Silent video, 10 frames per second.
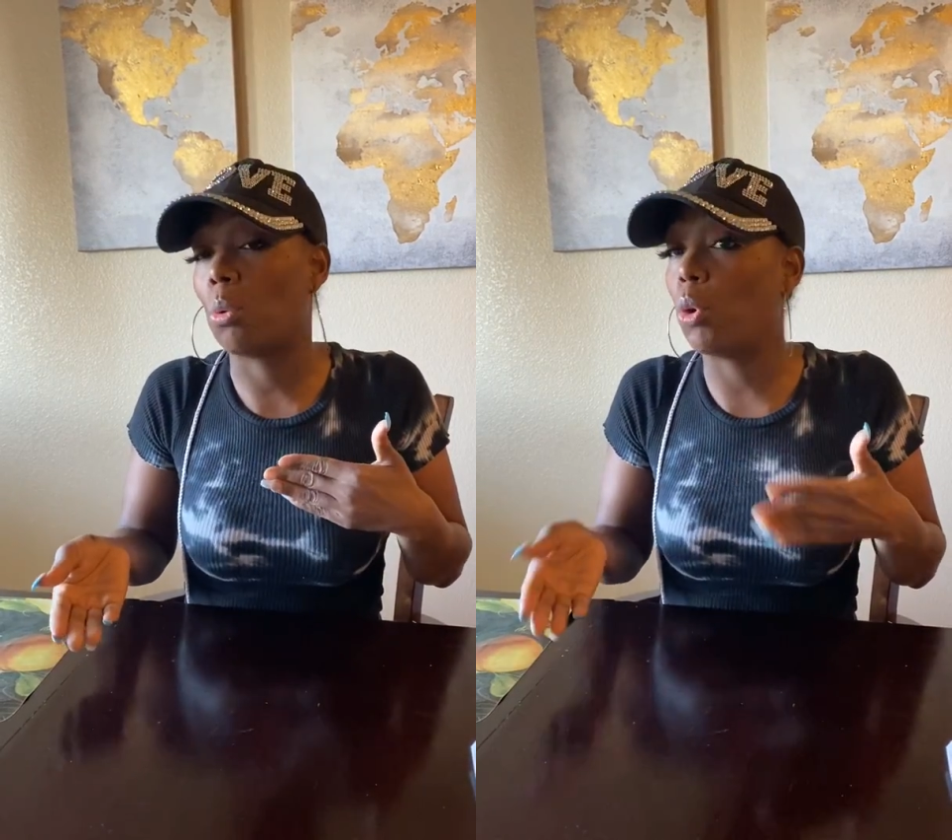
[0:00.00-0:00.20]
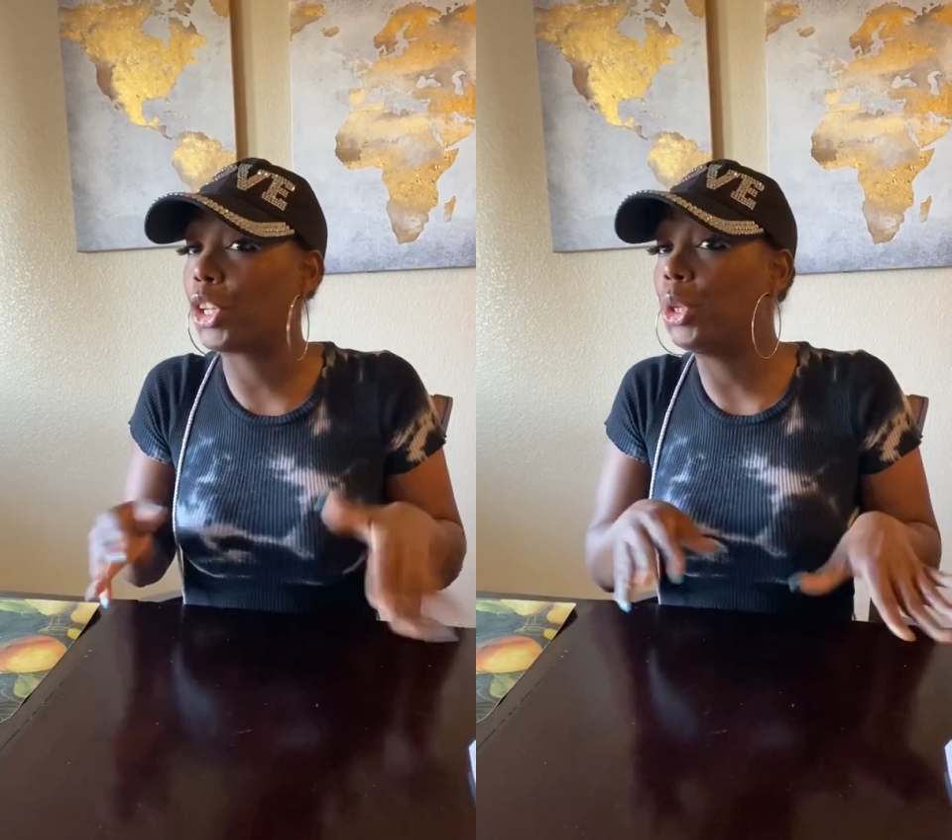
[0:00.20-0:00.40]

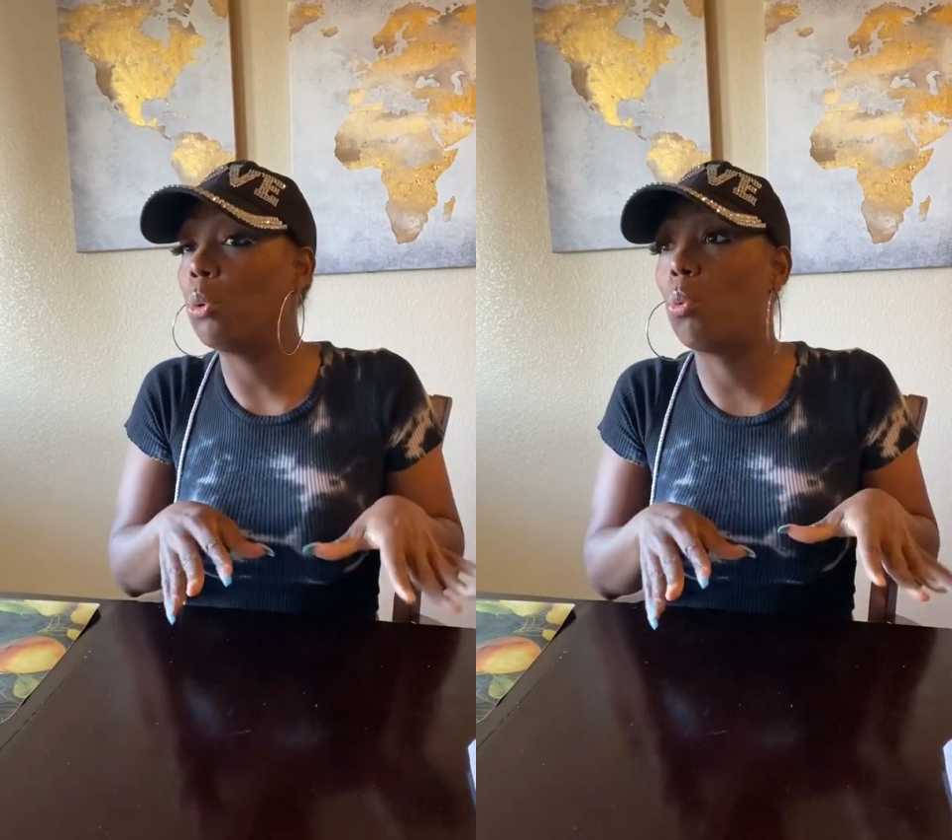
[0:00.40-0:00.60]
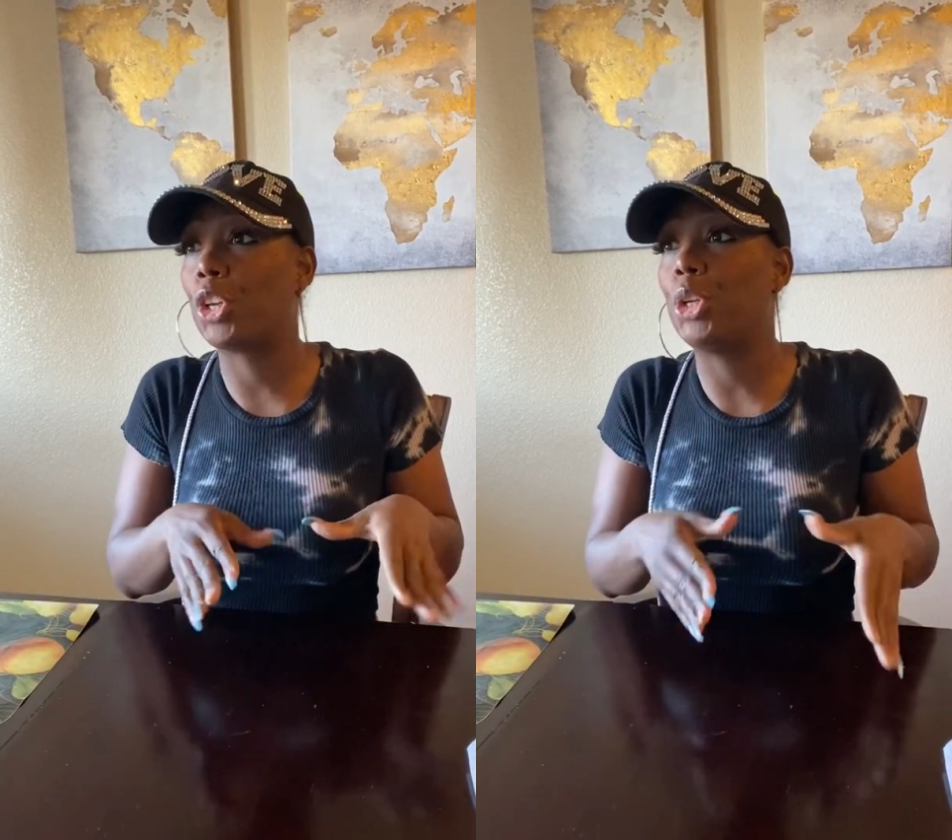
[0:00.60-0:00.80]
what
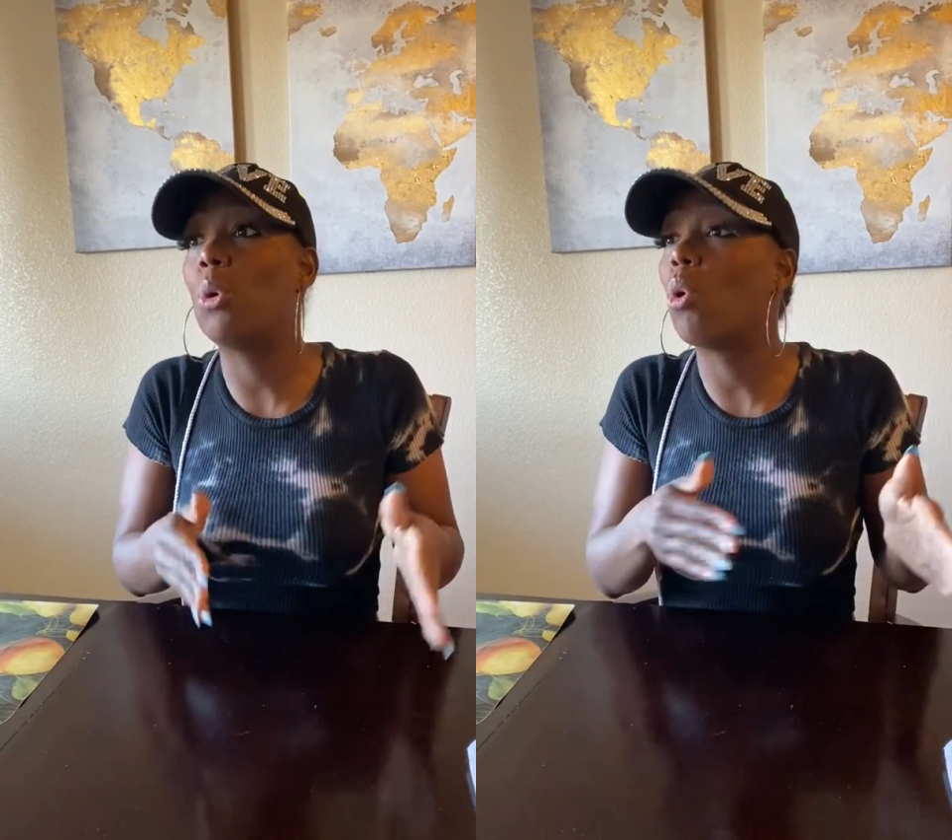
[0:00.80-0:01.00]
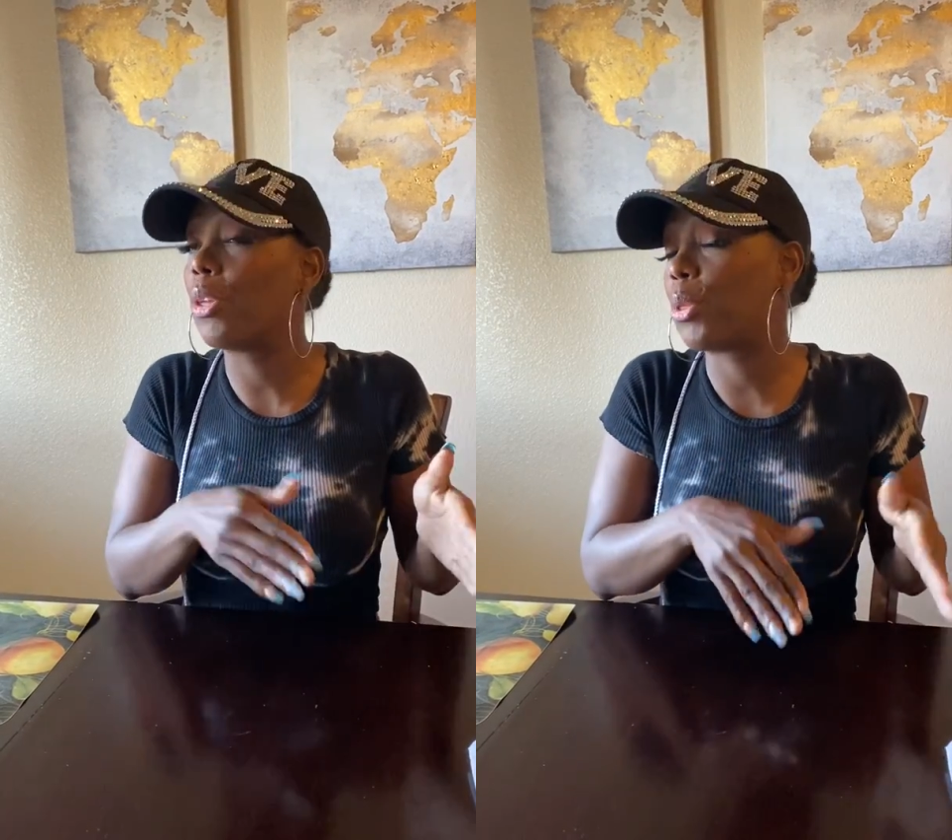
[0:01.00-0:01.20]
are you
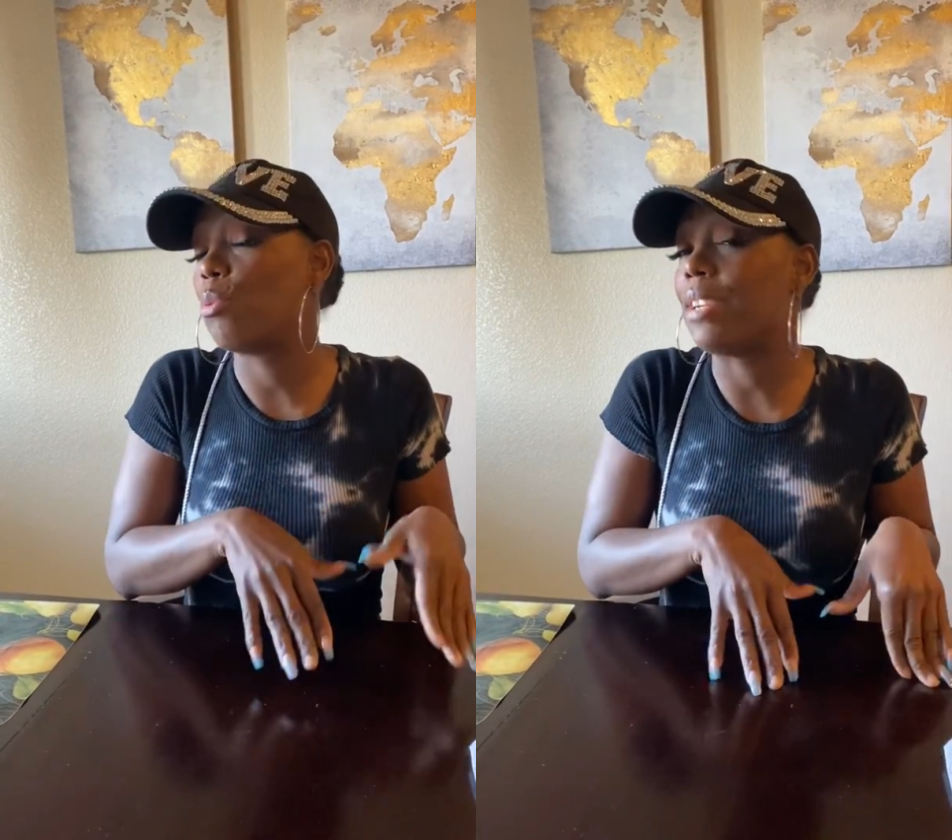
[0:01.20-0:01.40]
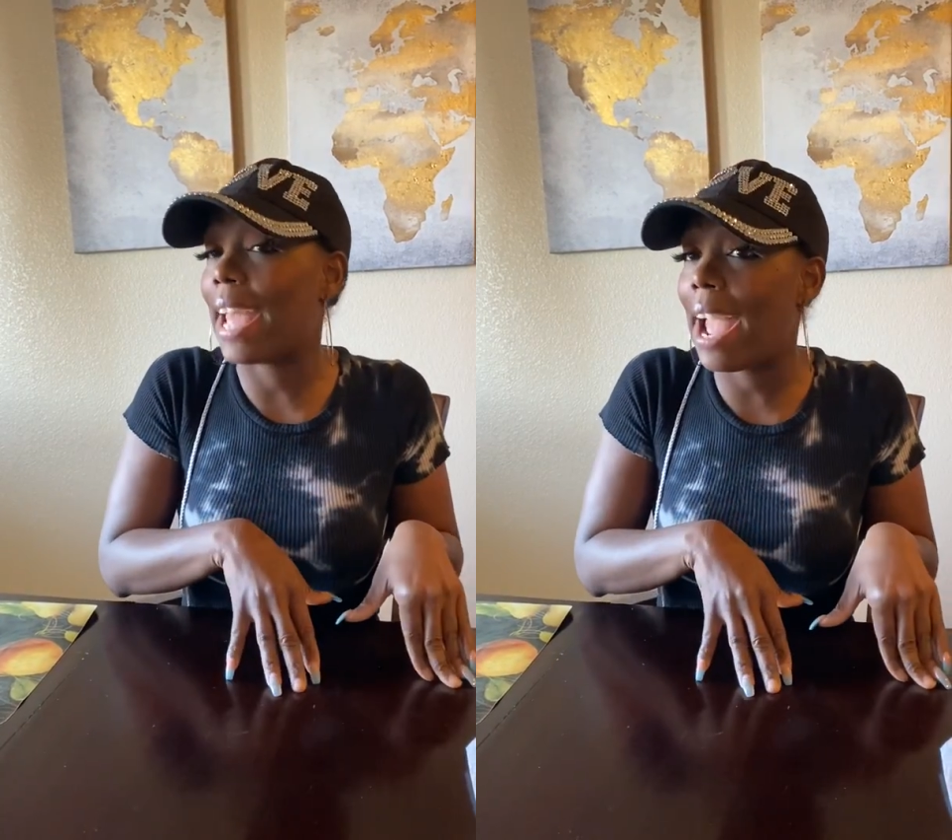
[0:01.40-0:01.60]
going through
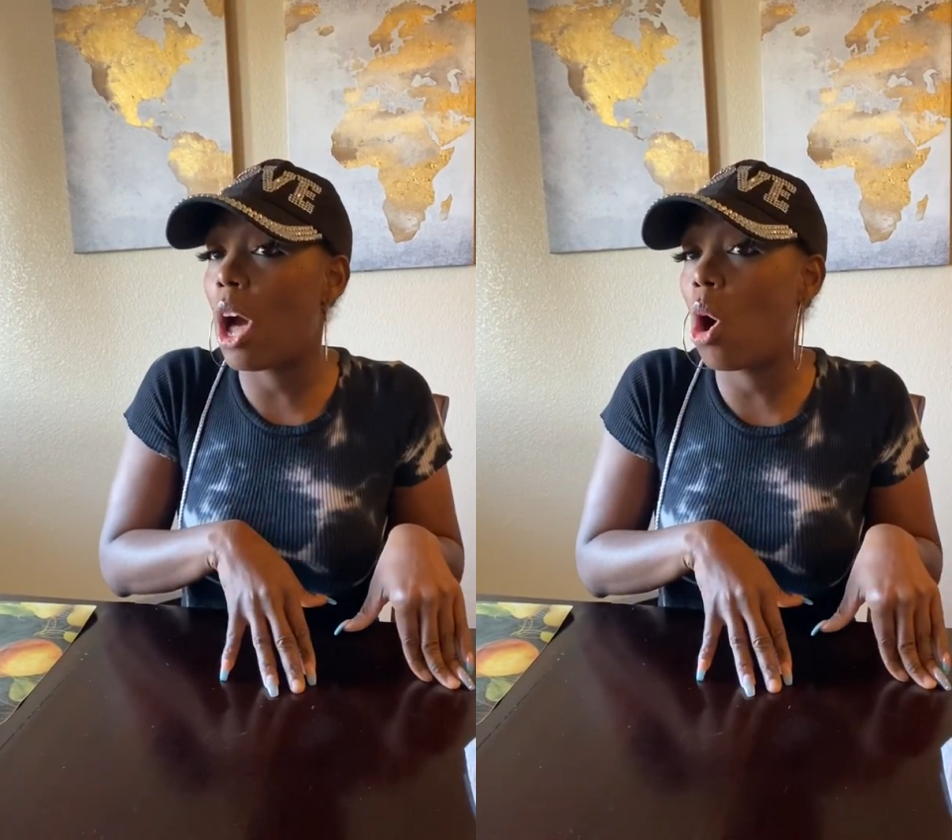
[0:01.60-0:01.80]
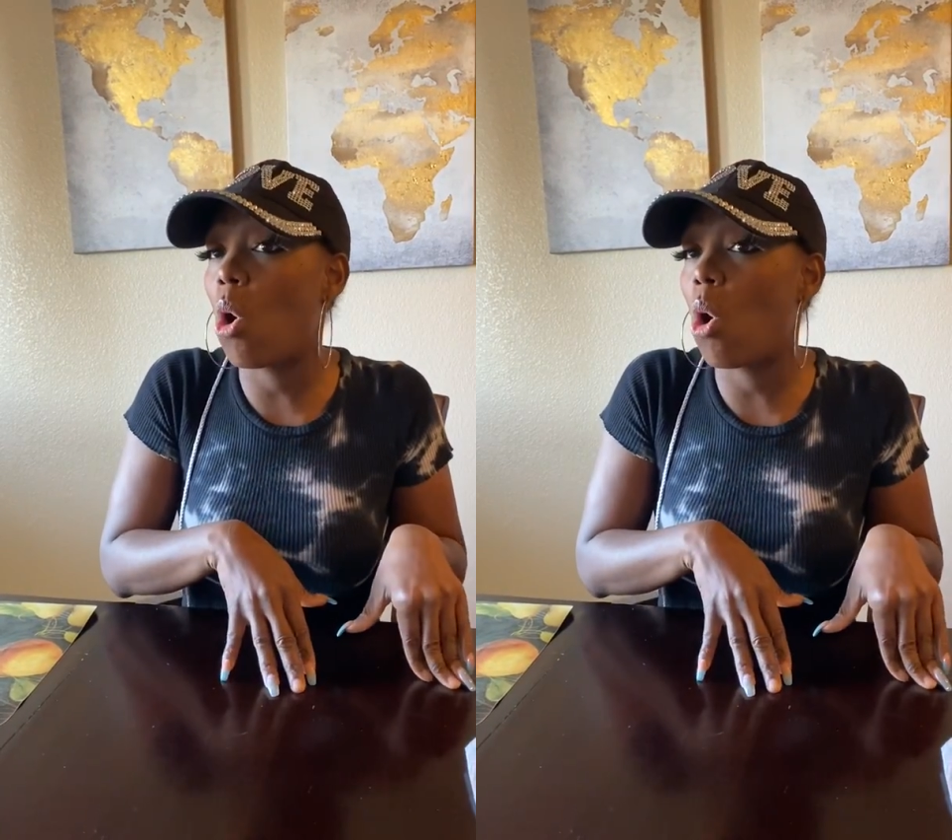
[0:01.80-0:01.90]
now,